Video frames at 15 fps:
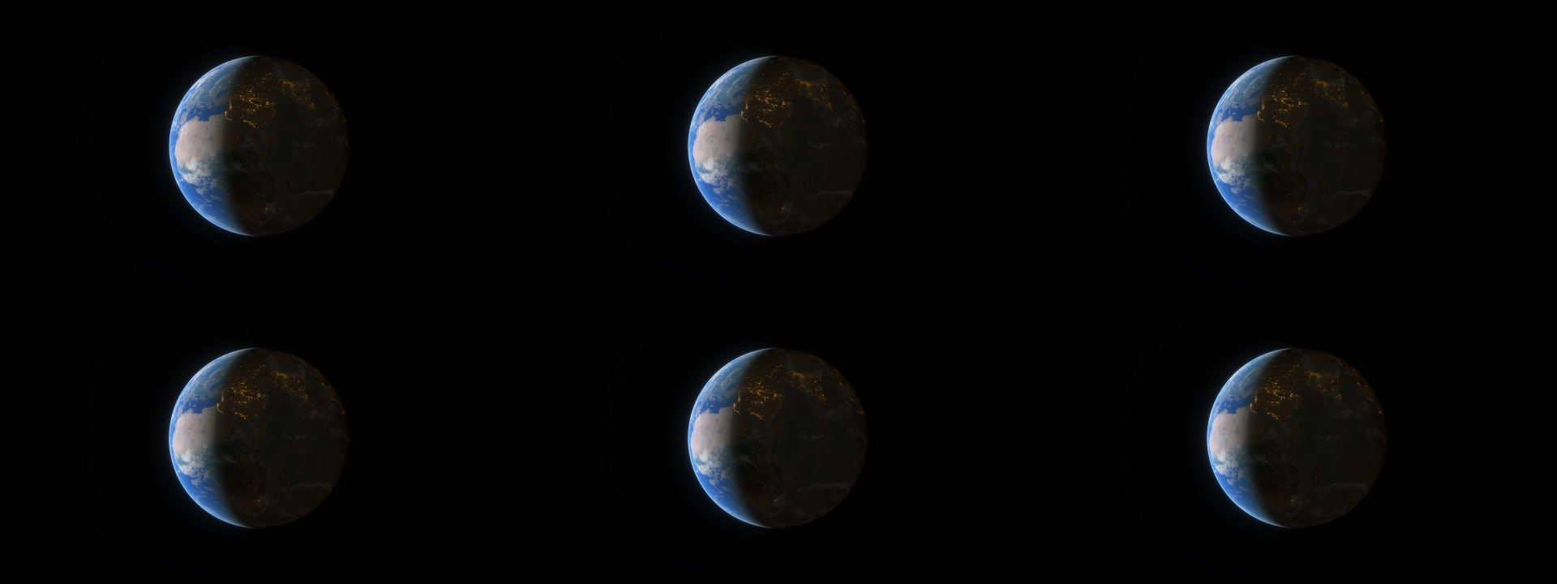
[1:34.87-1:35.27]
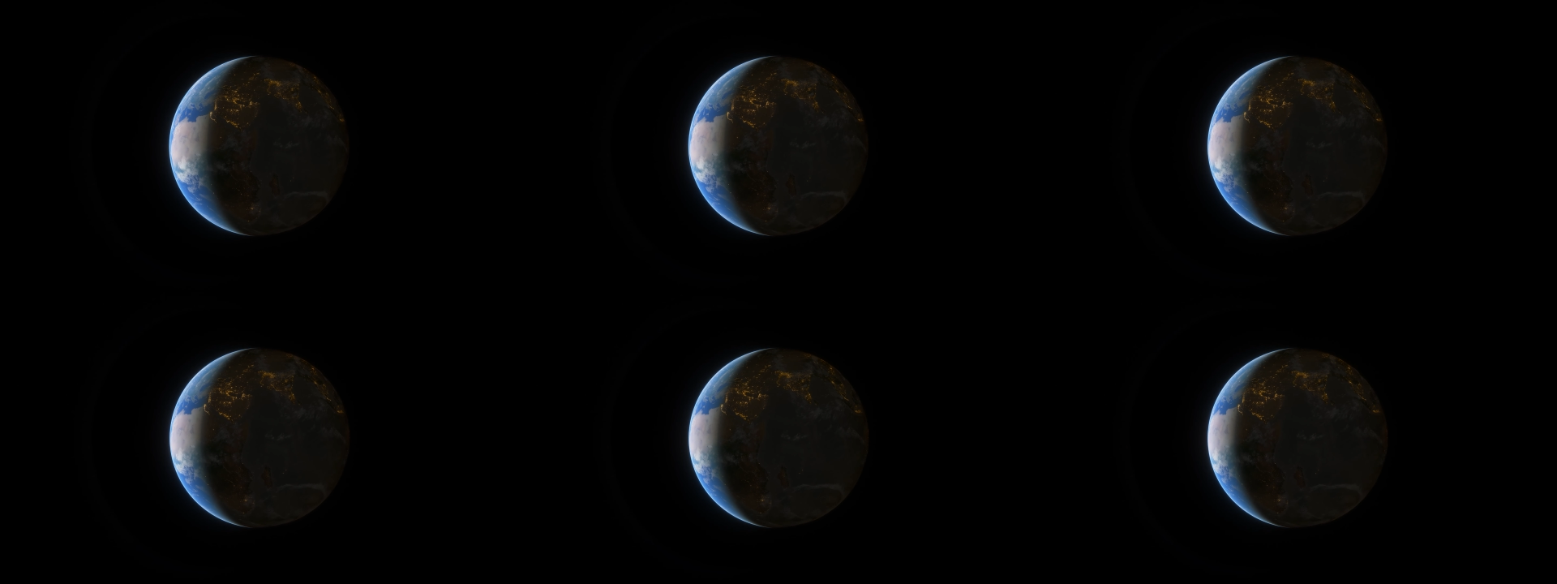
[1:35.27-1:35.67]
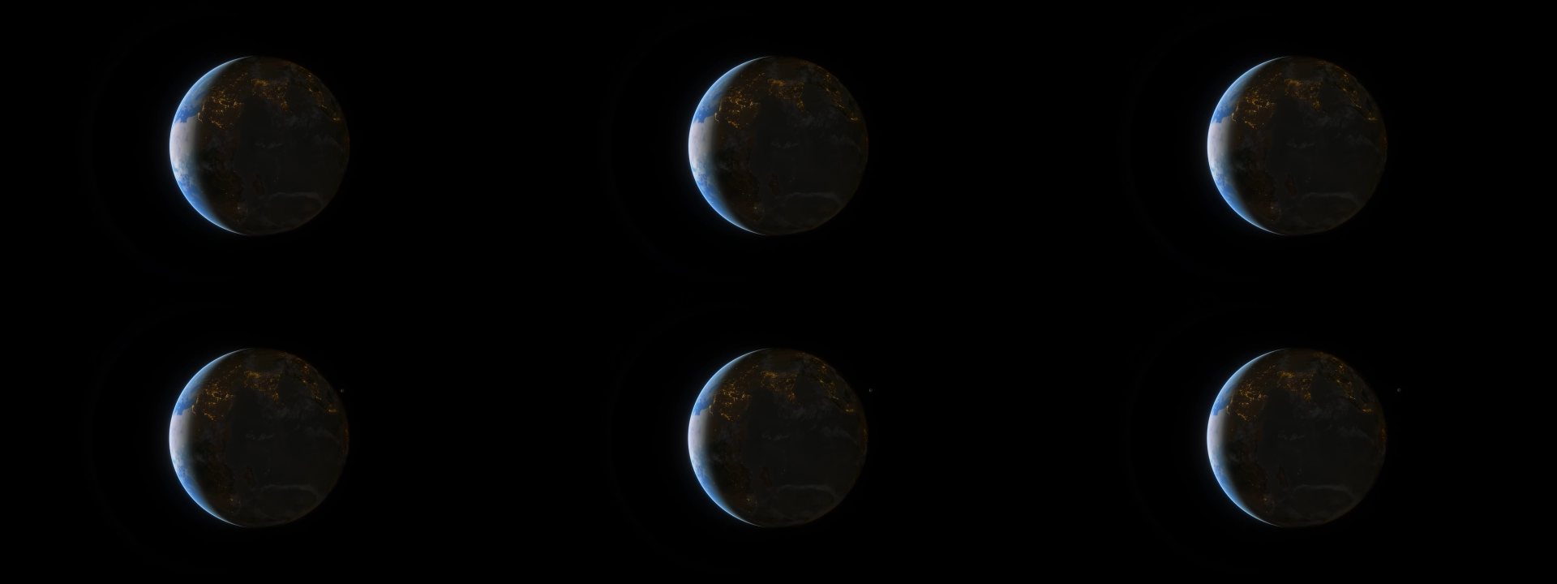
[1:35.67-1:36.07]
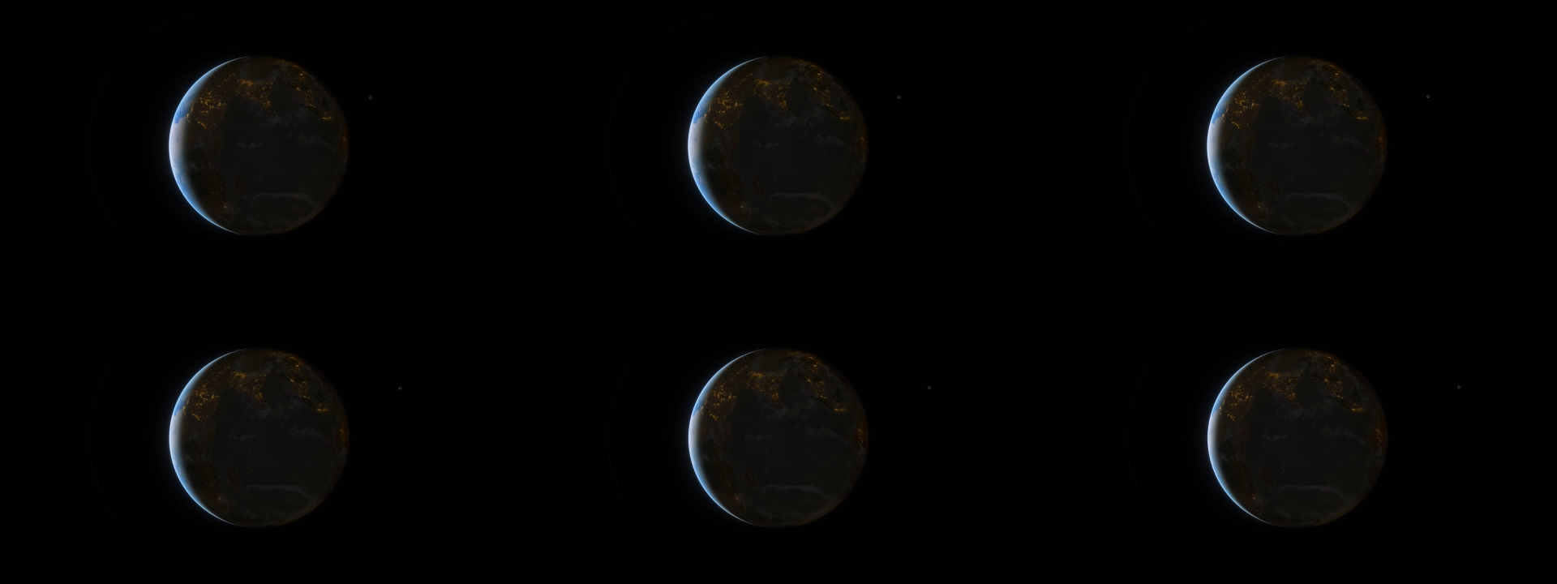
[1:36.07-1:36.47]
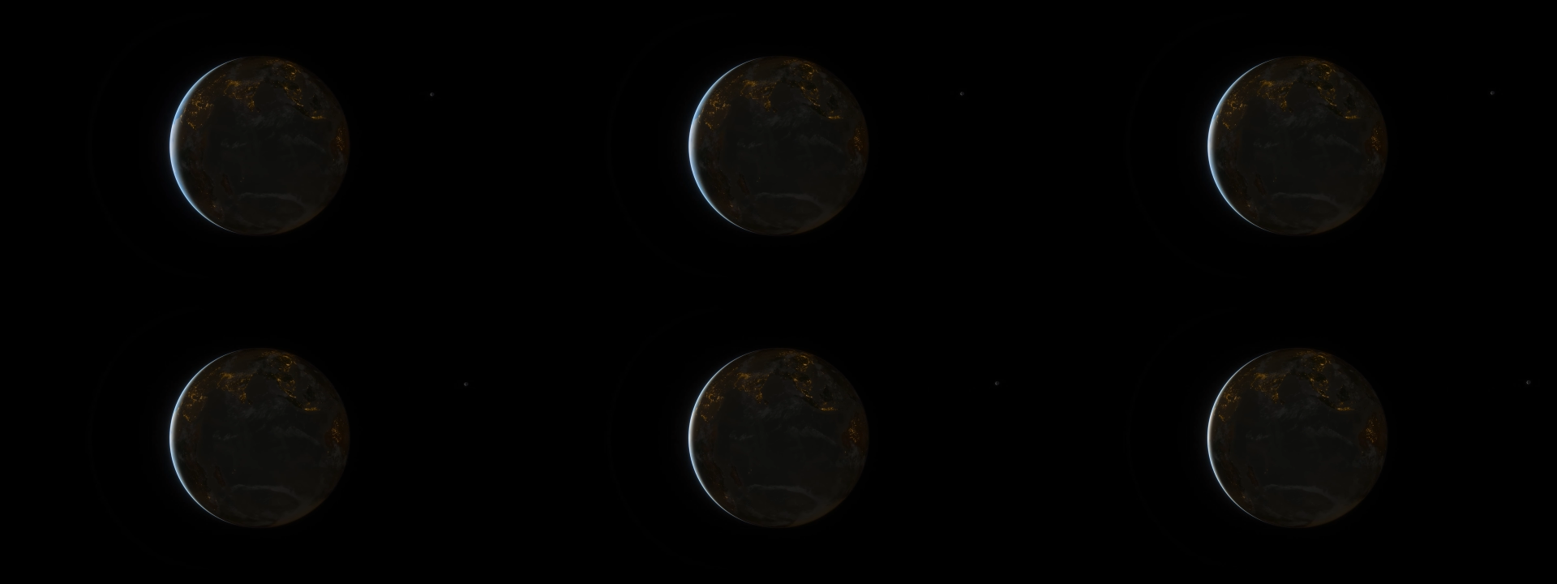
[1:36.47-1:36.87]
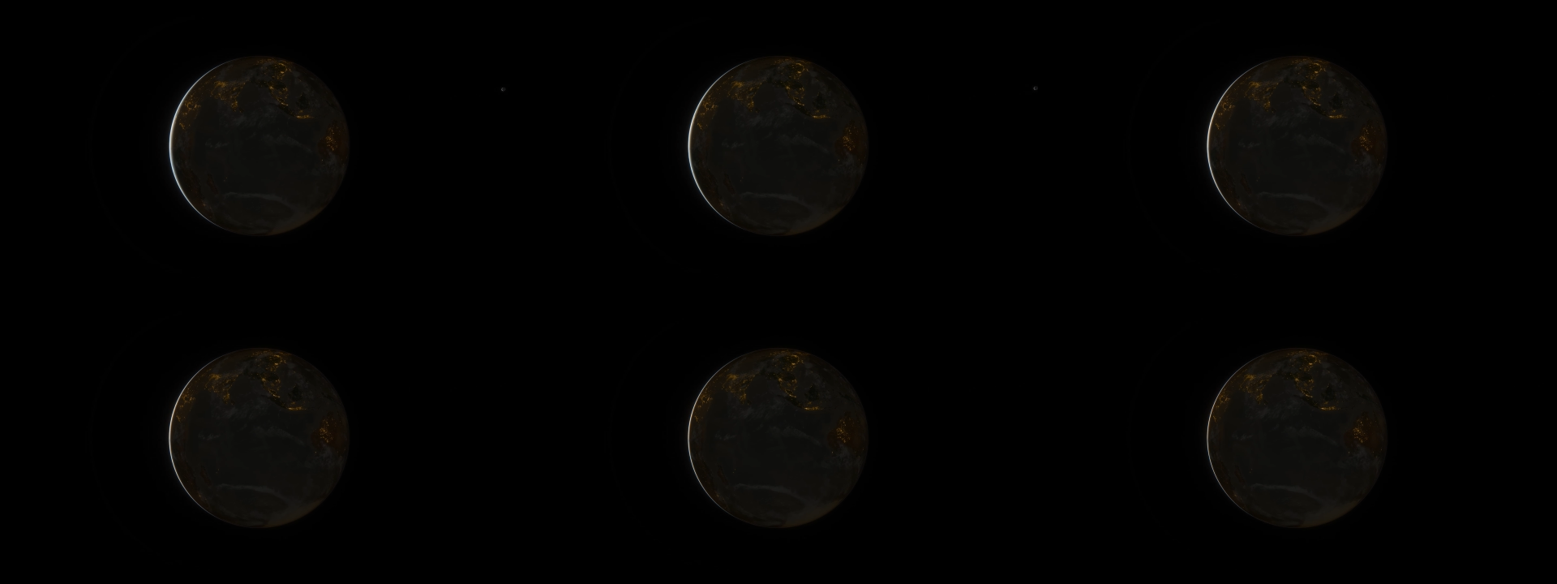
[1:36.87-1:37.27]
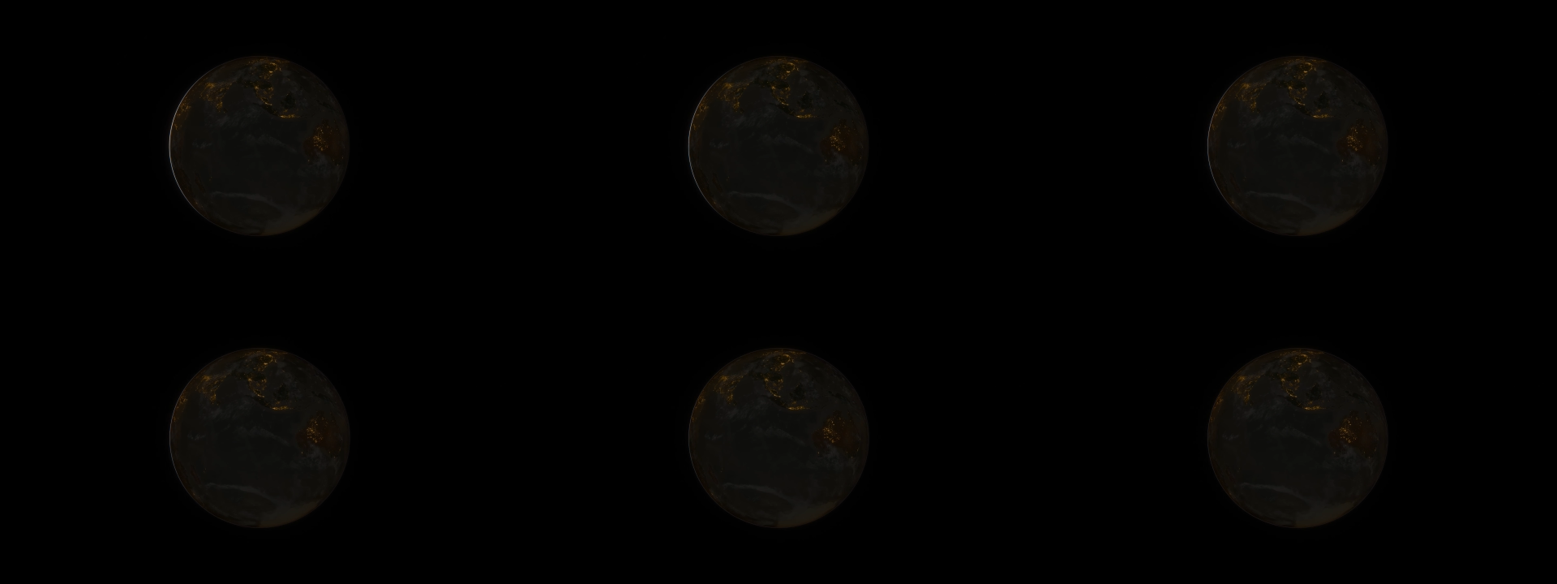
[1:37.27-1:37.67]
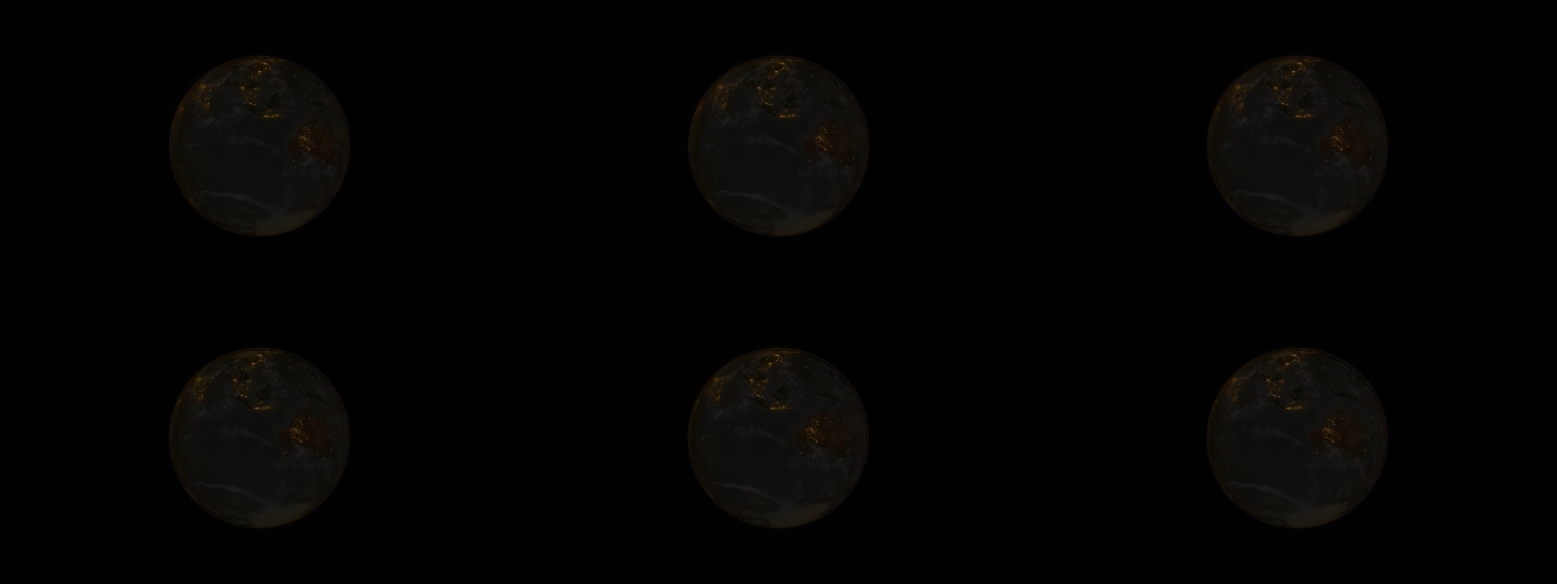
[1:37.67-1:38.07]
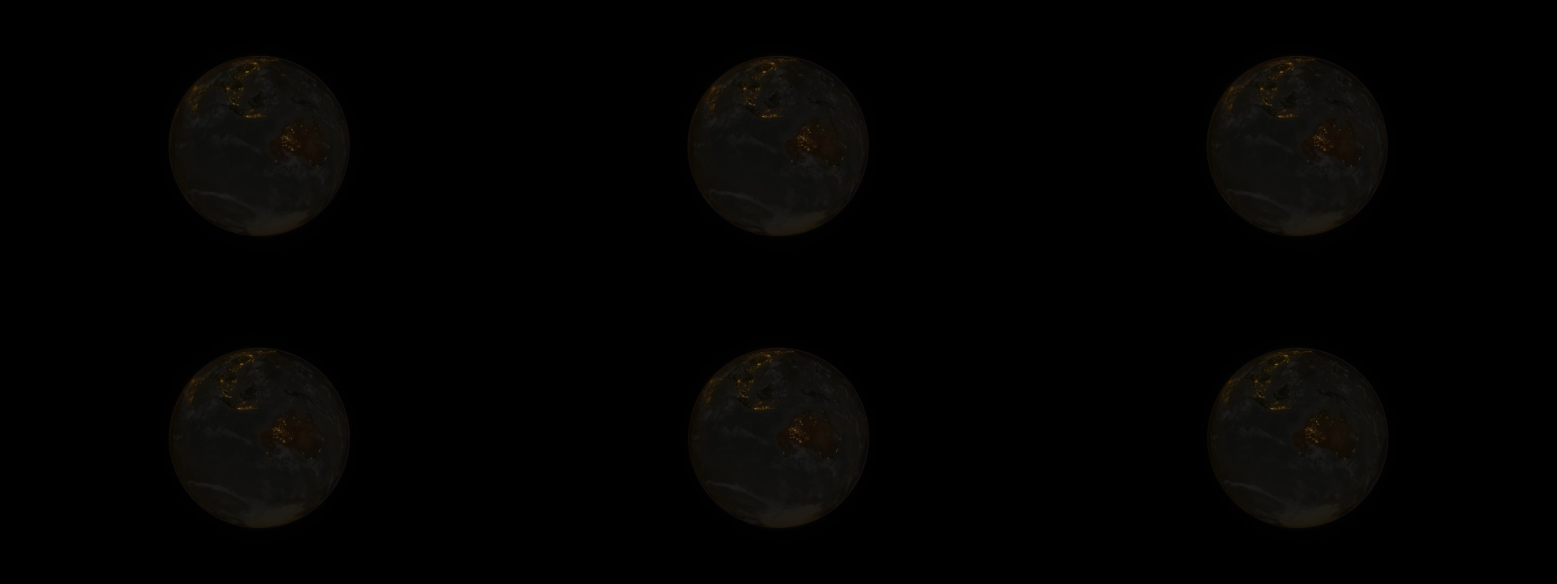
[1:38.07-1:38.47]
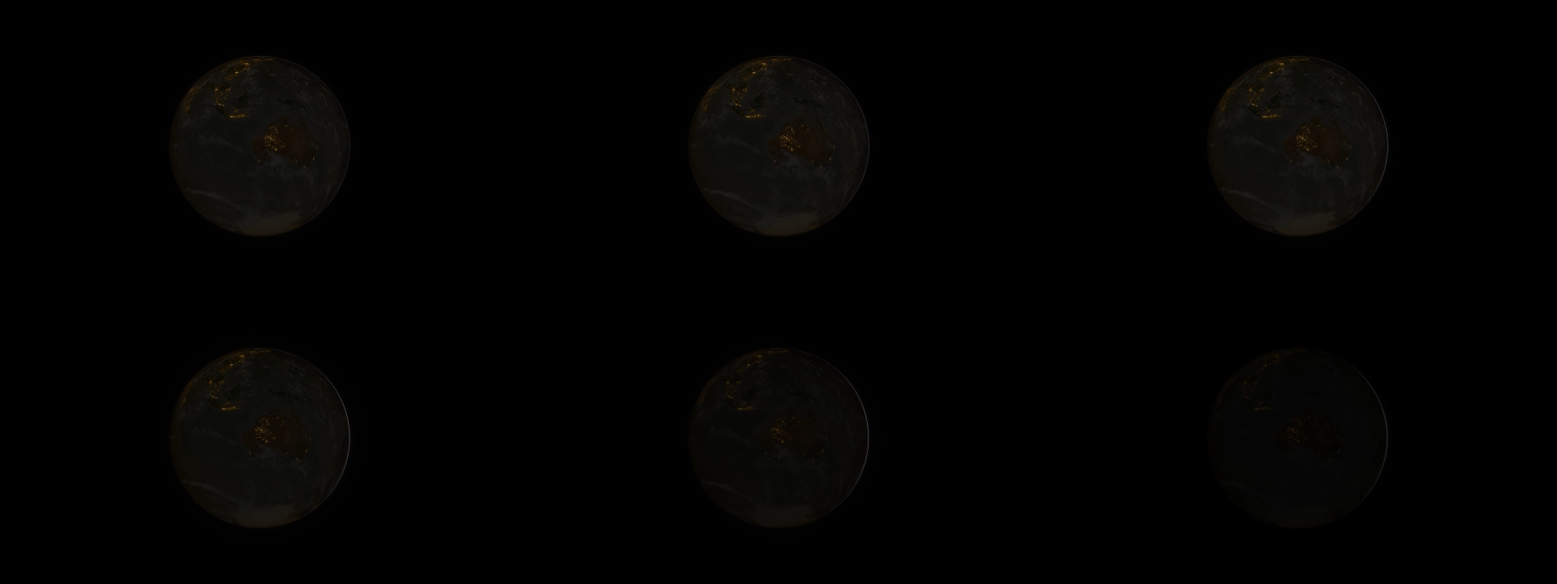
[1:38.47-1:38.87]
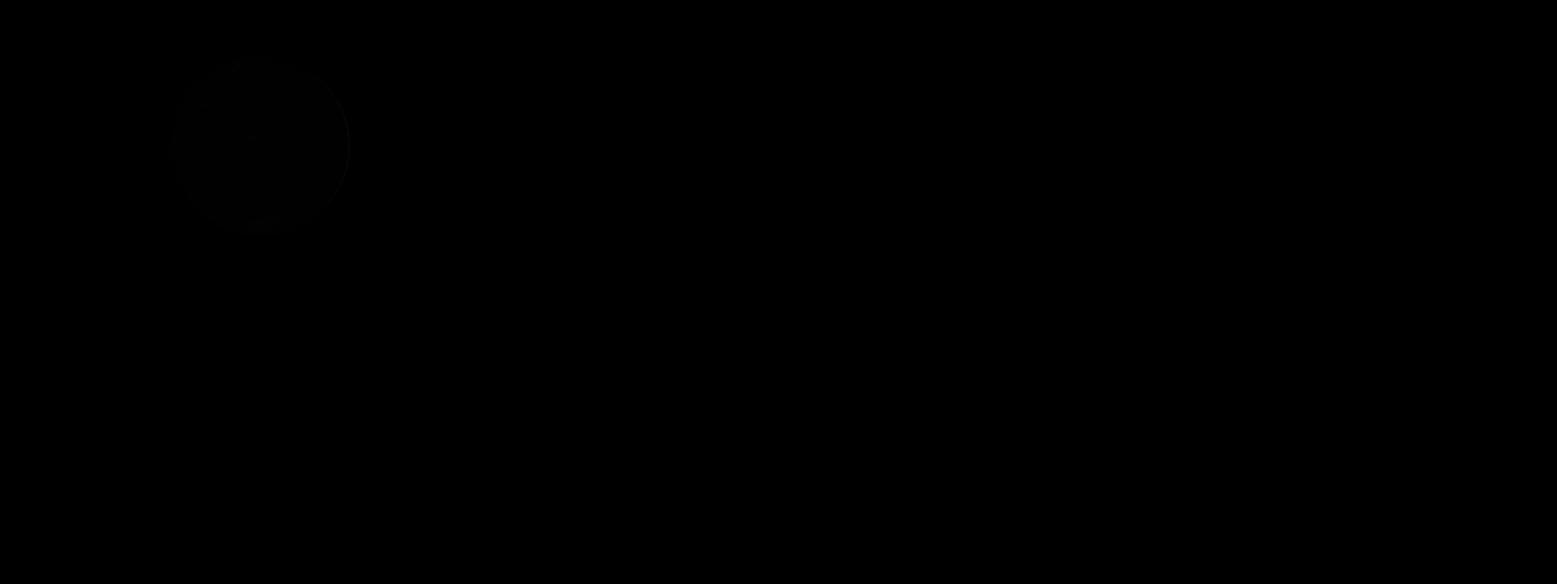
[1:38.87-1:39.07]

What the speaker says: [unreadable: no face in view]